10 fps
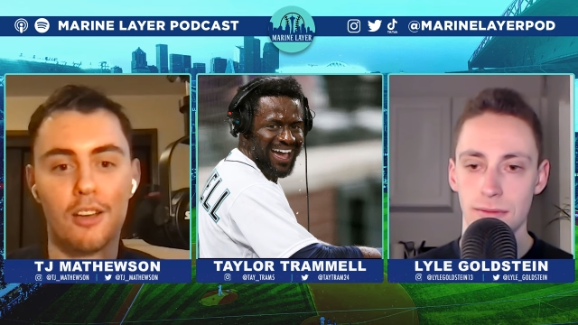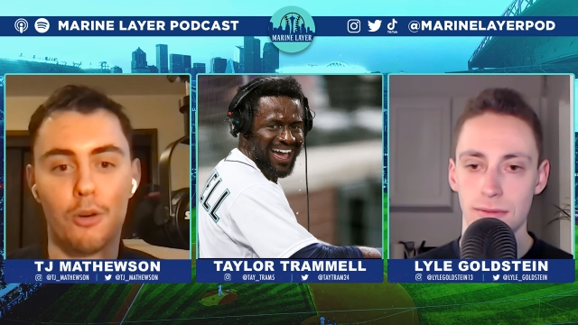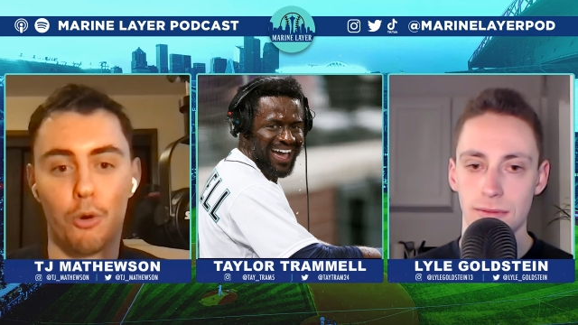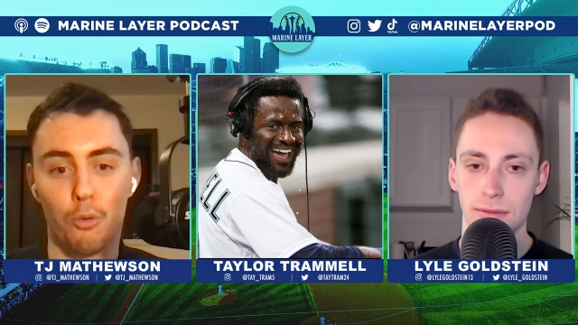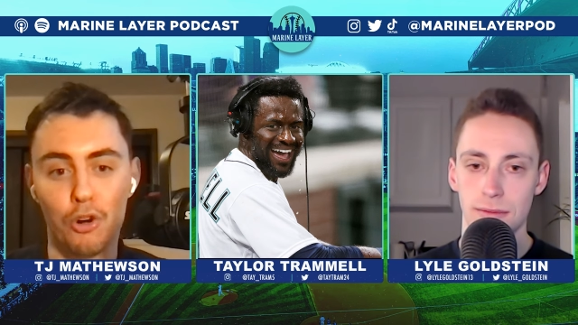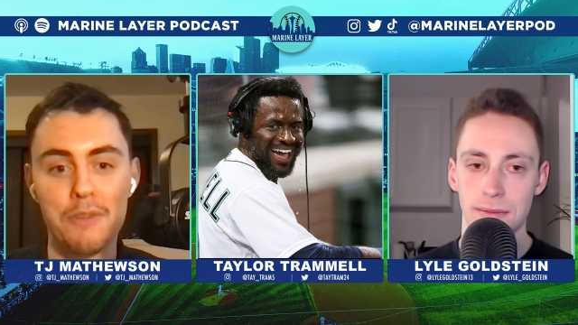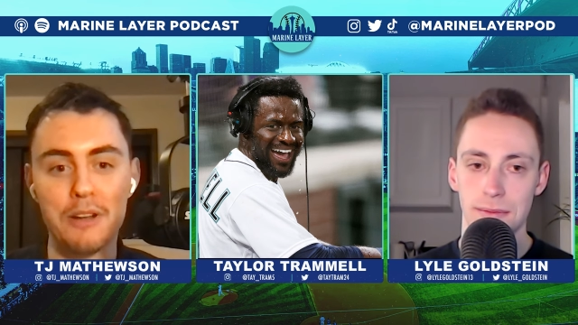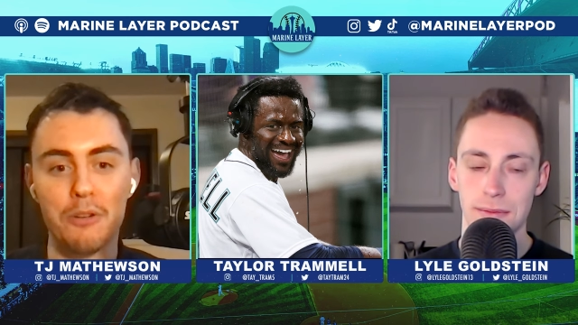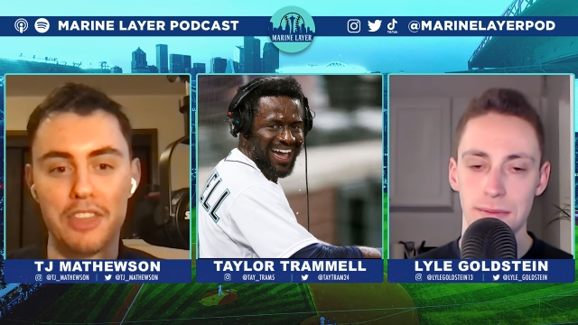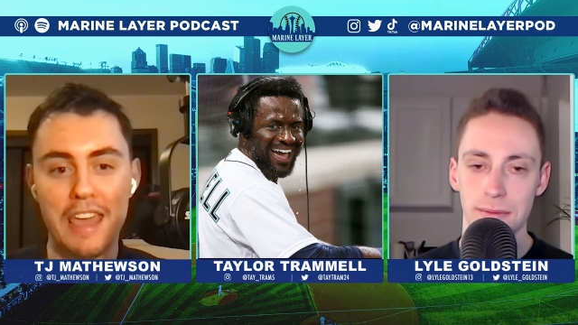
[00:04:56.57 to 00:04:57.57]
Speaker 1: We're rooming
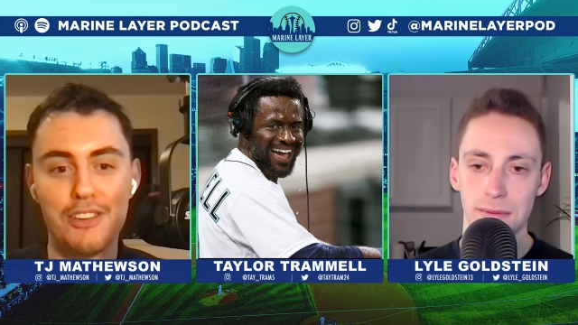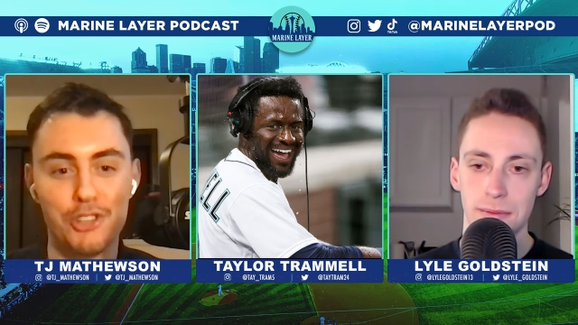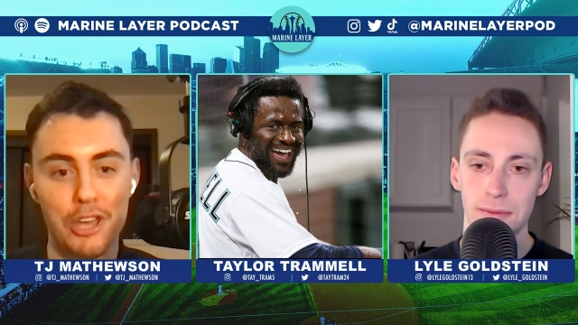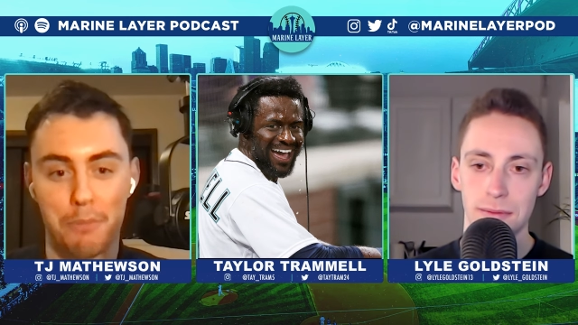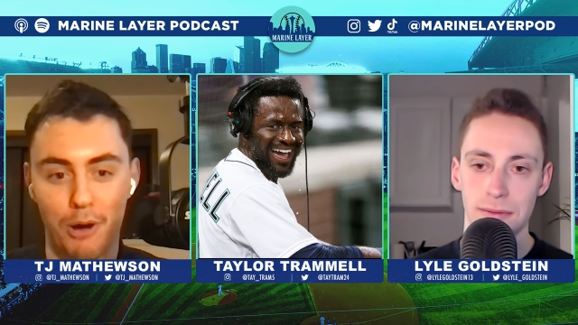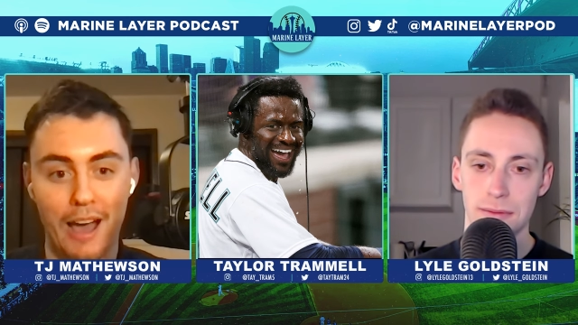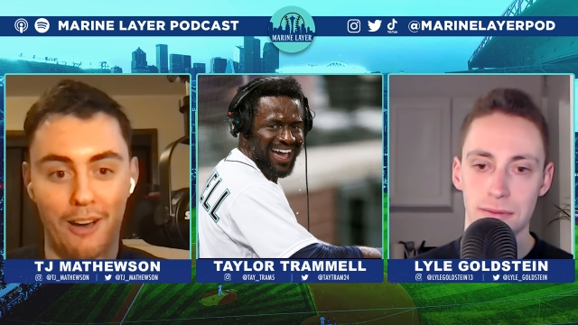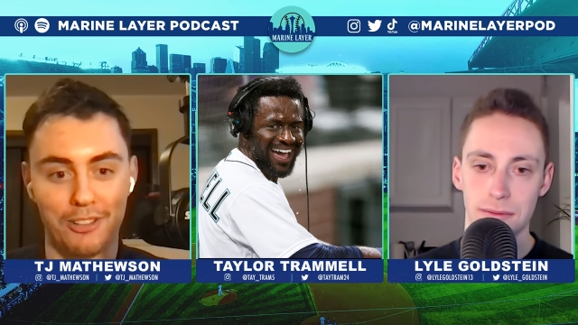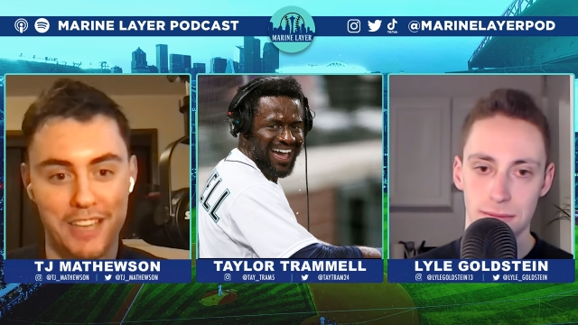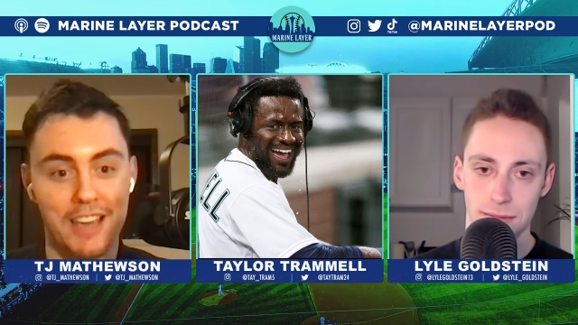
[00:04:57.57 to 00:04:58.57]
with AJ
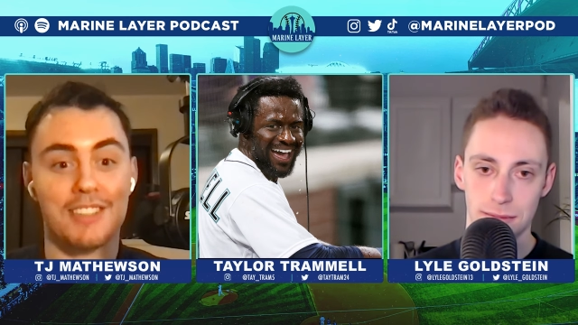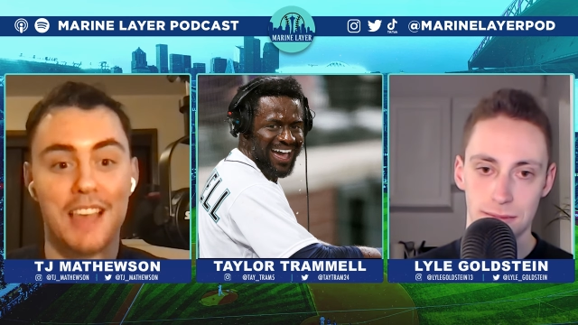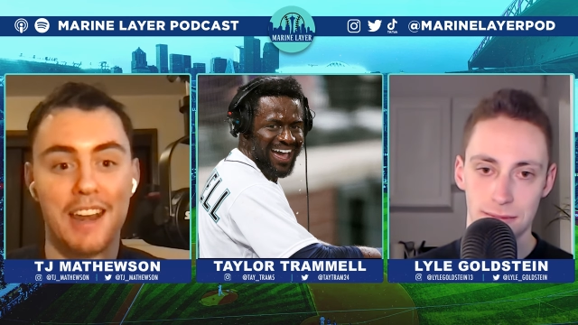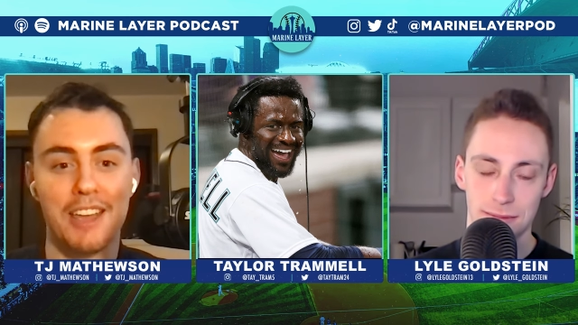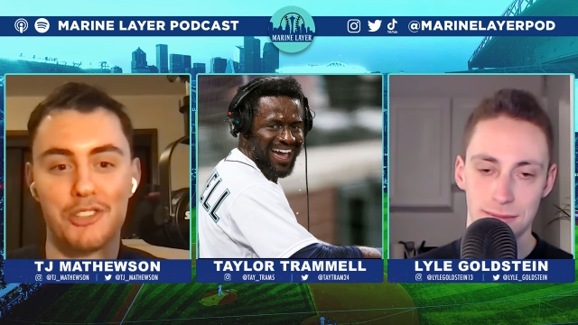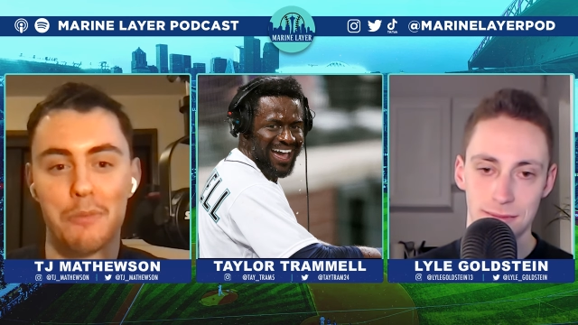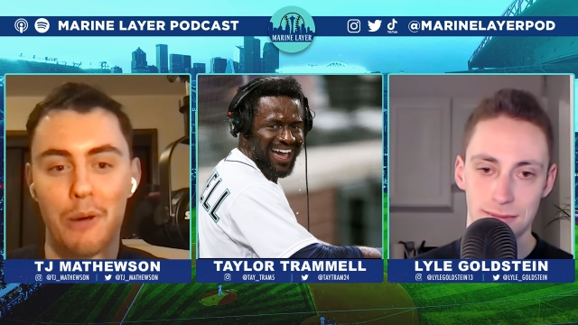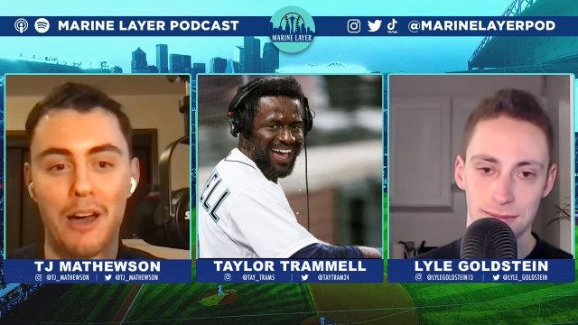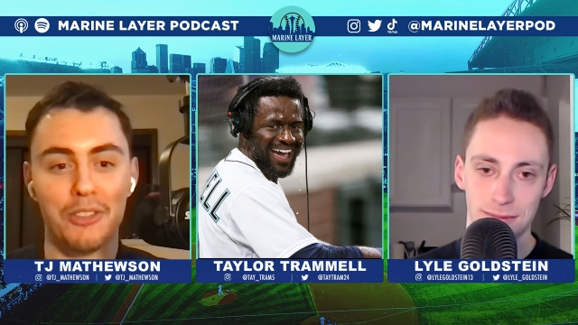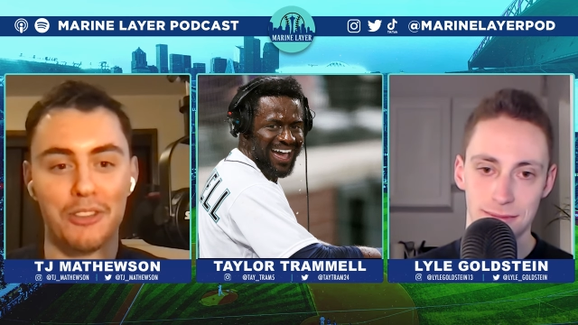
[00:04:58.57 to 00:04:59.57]
Brown. Yes, that AJ
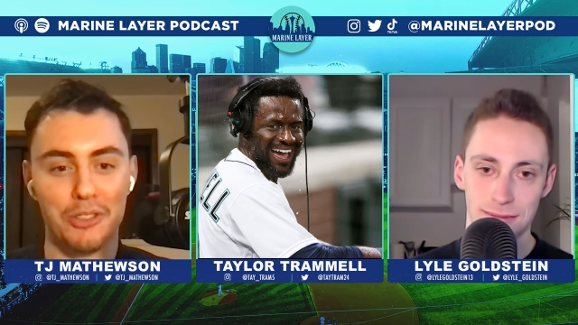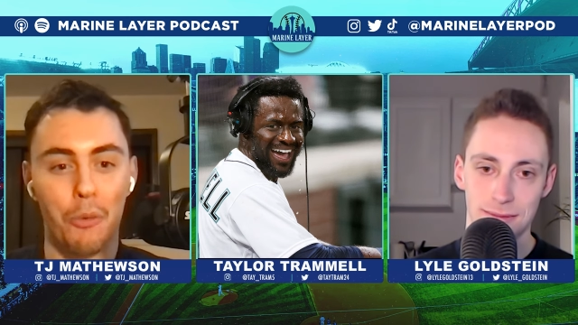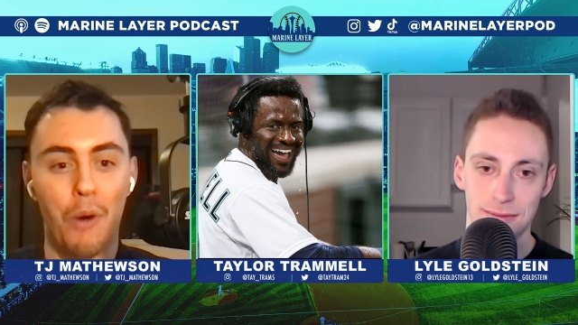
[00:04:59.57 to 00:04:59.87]
Brown, the, the